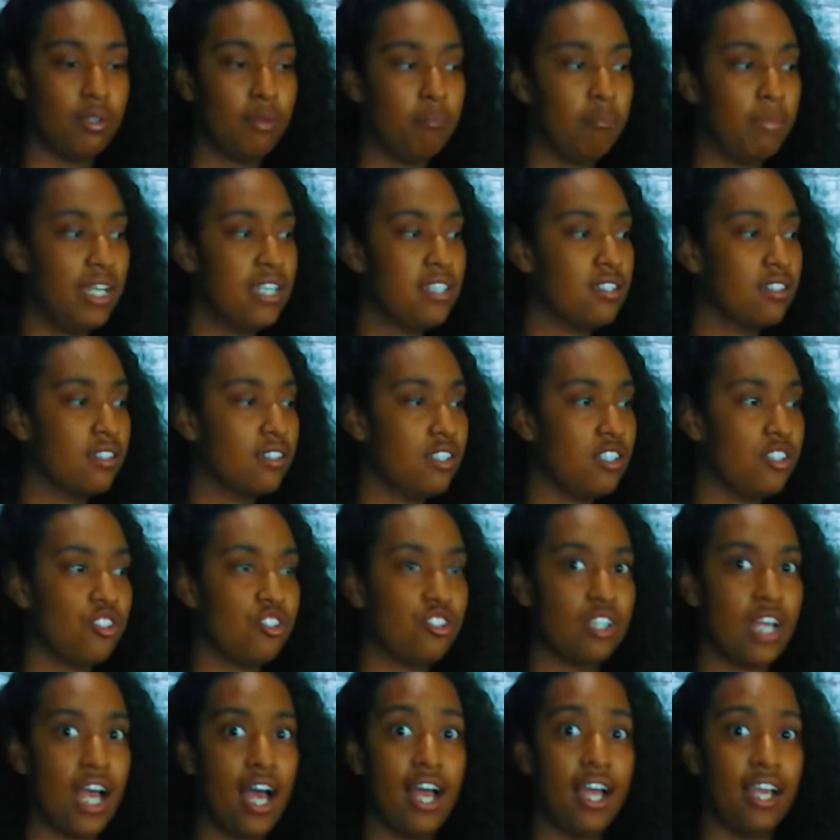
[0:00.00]
basically
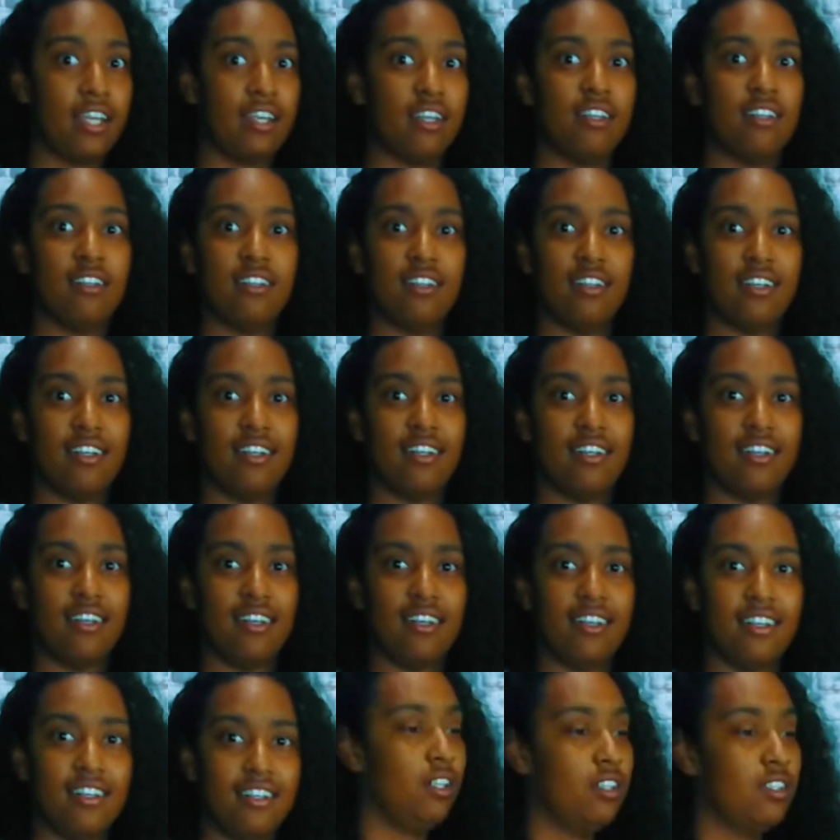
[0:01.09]
shine.
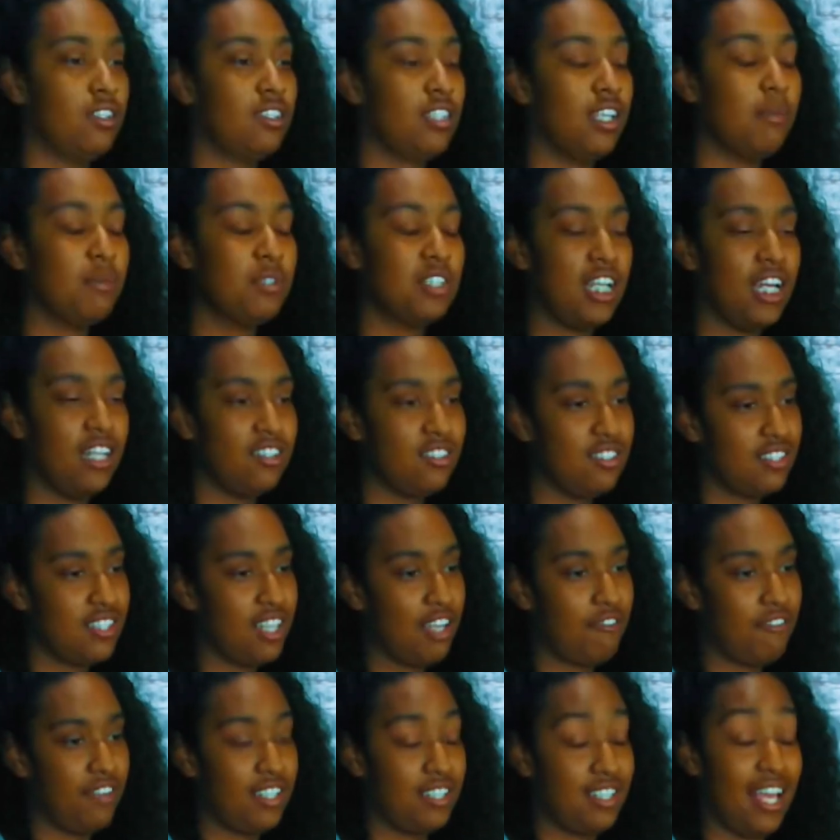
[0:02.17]
Some challenges
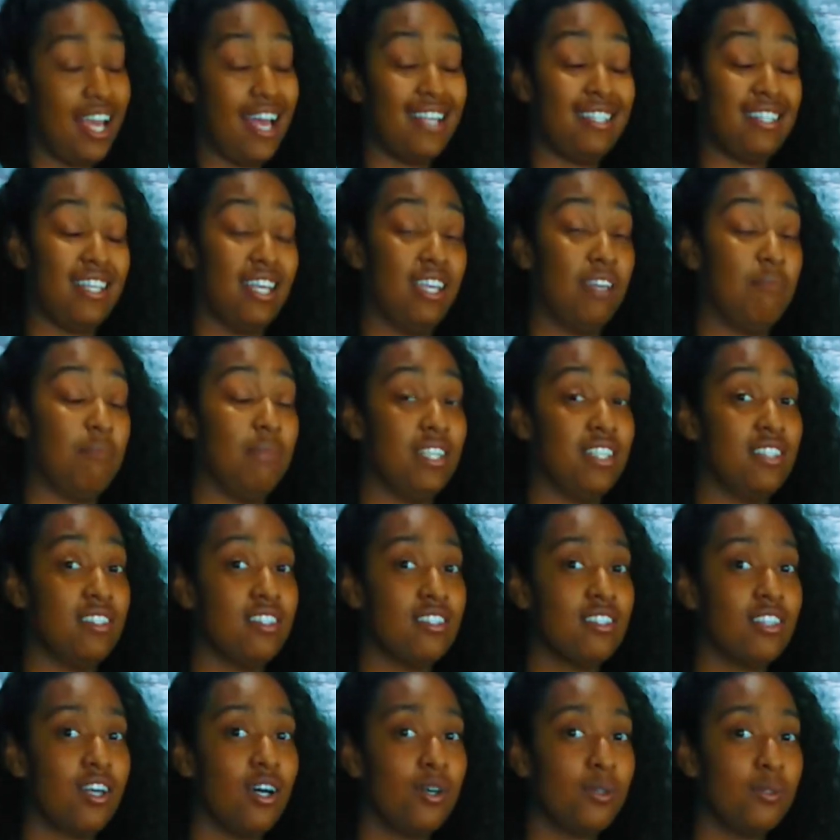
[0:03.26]
I face as a
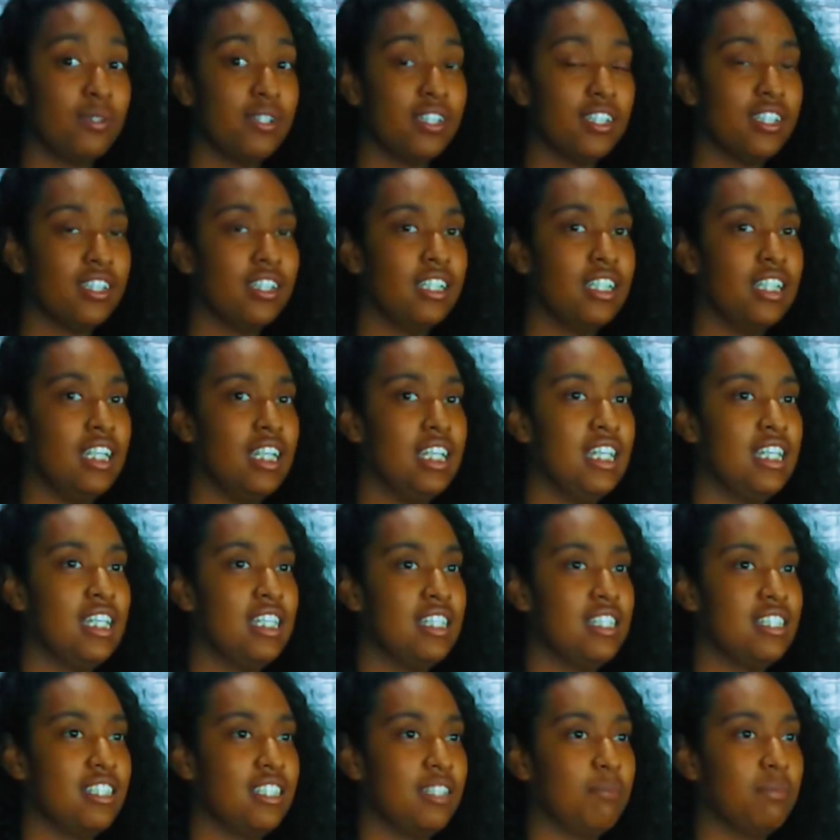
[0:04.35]
business owner
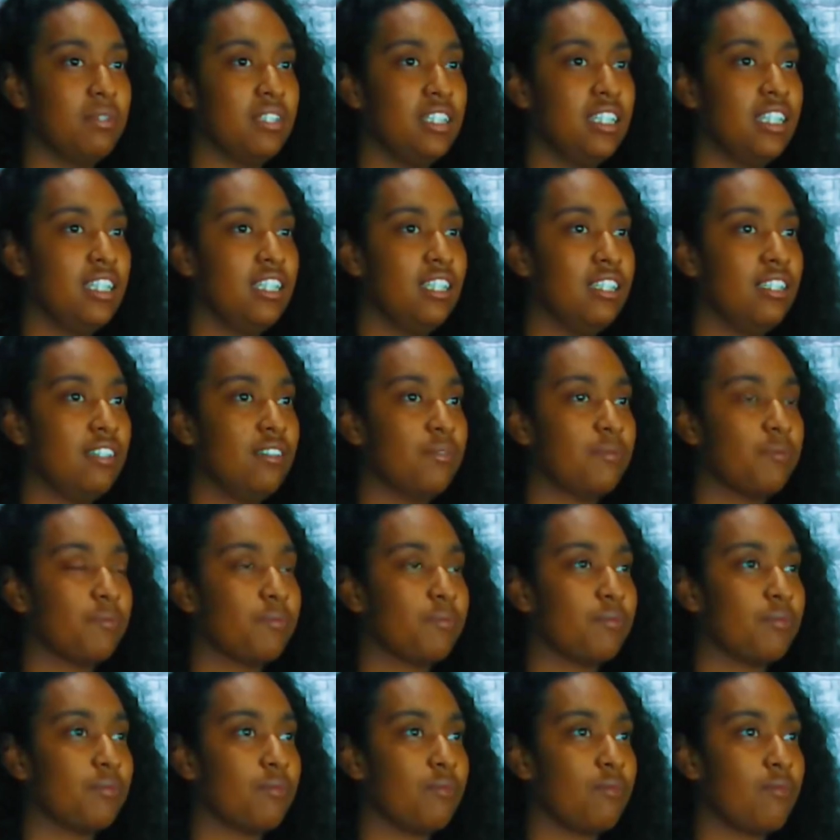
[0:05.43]
is simply
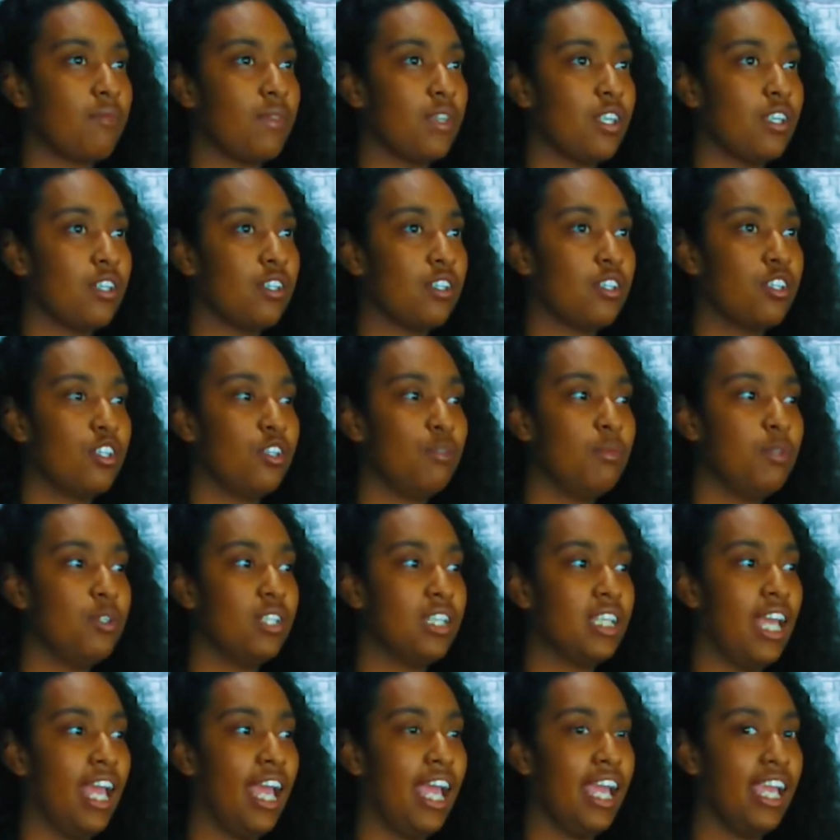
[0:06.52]

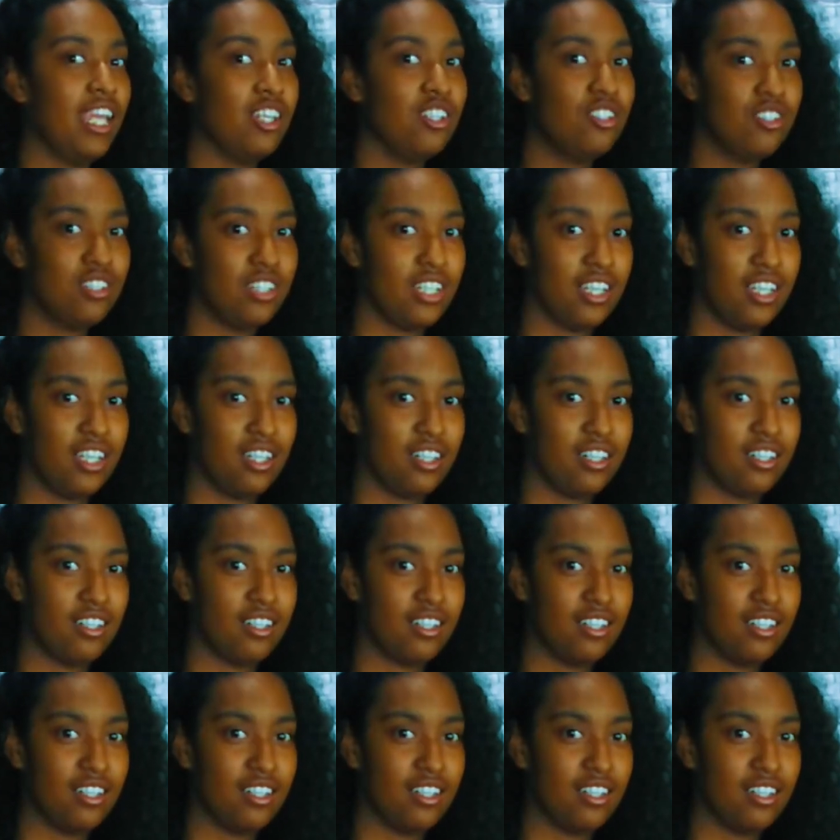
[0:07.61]
communication.